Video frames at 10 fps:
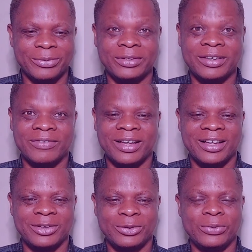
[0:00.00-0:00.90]

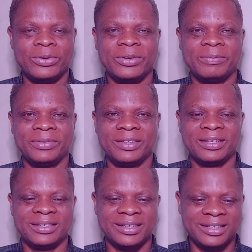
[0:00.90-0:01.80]
Whatever you
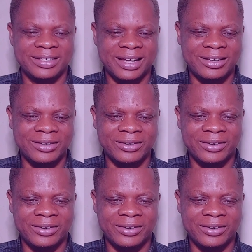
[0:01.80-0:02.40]
decide,